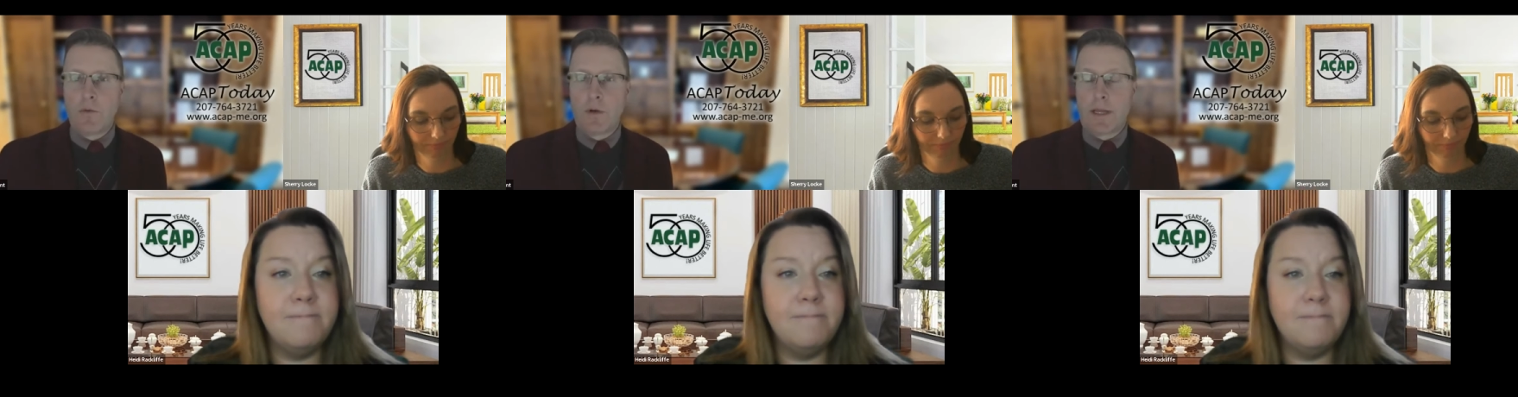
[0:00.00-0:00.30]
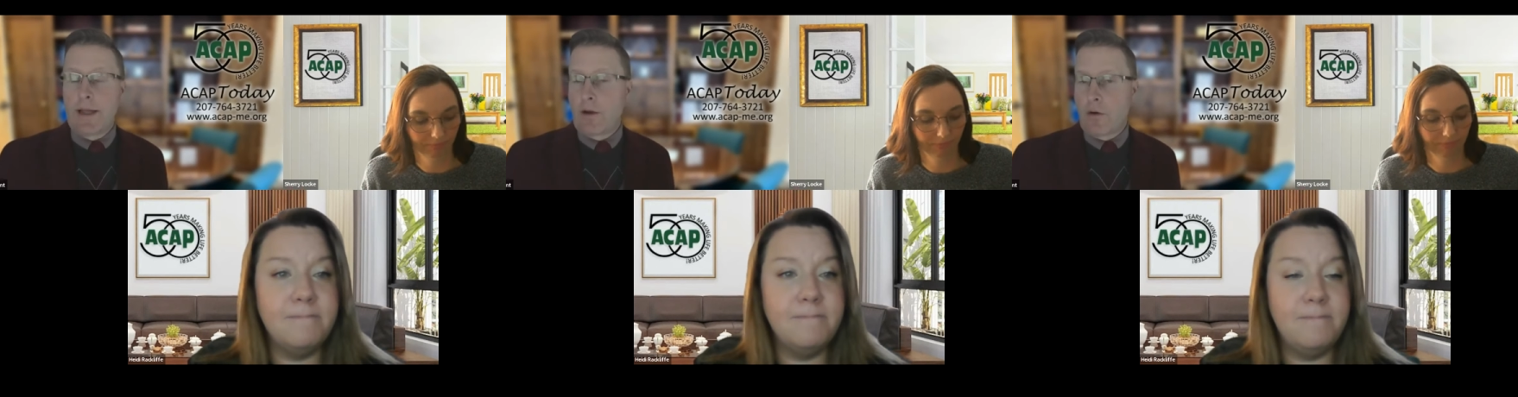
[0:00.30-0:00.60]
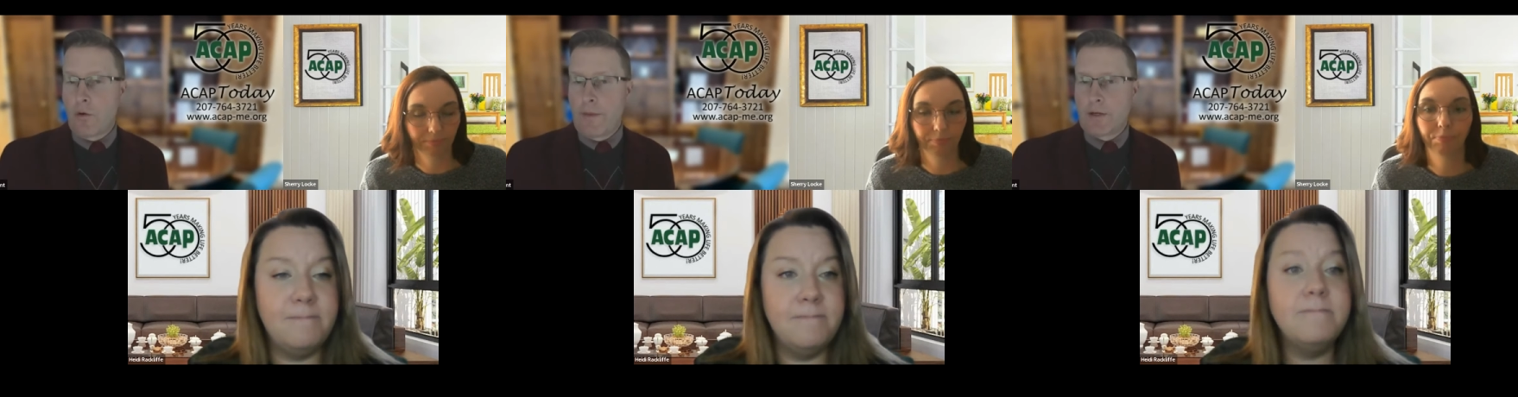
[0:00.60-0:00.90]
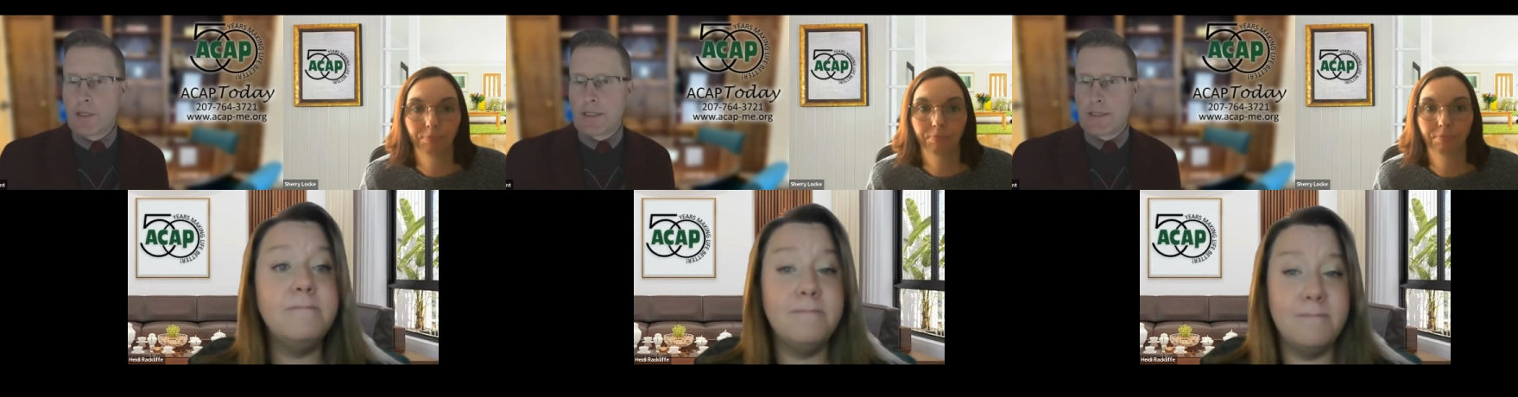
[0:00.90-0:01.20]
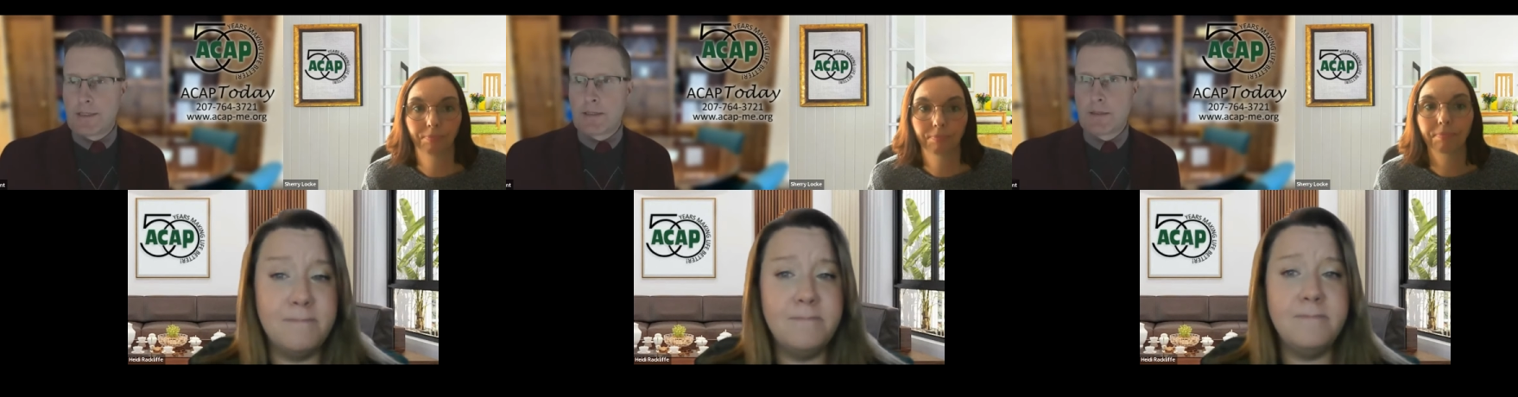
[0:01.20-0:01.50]
Speaker 1: rely on our home energy
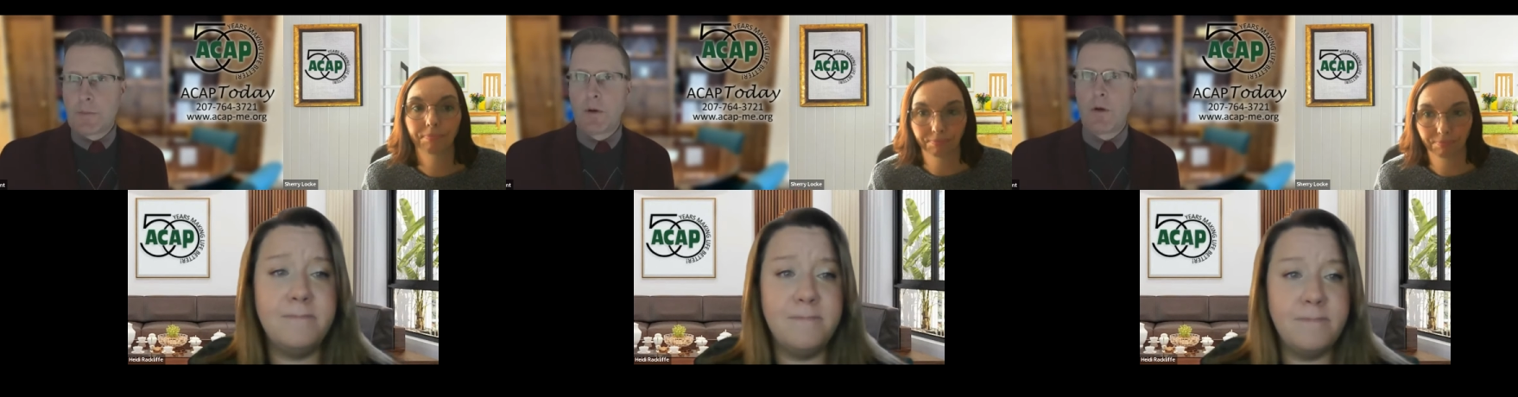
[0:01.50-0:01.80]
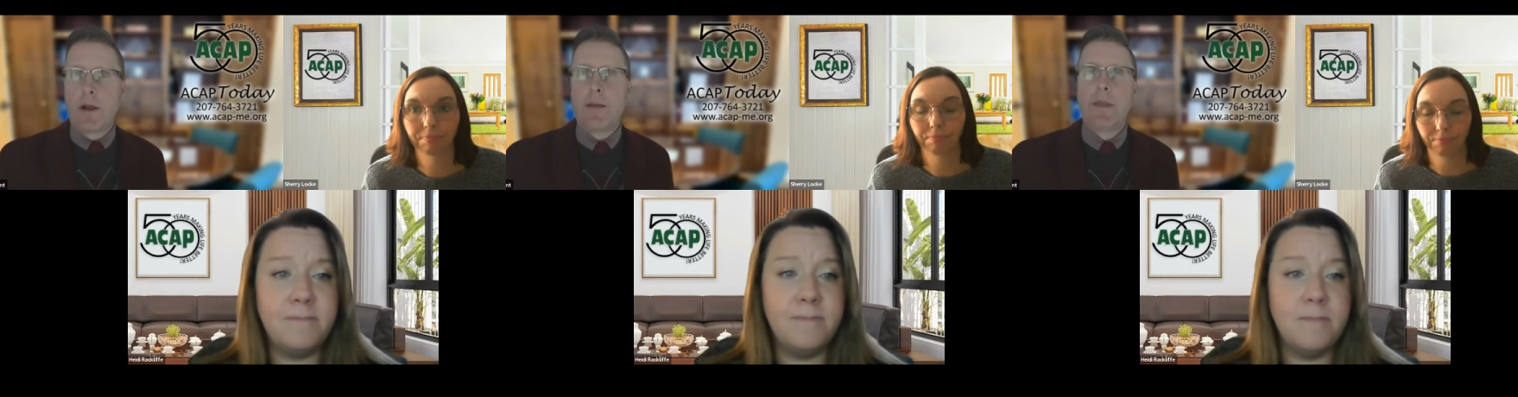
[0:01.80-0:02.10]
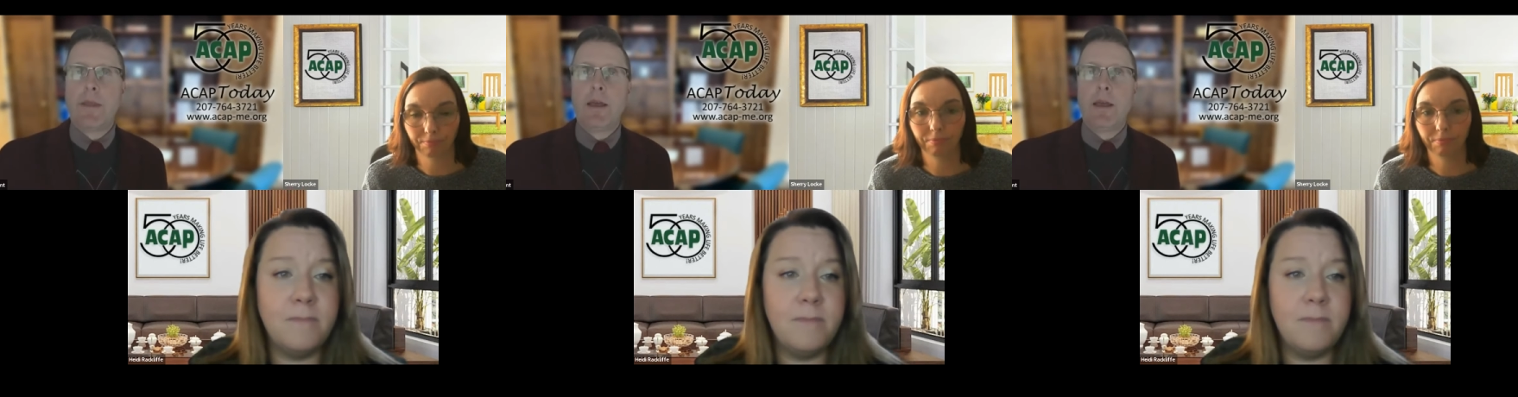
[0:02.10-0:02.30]
assistance program.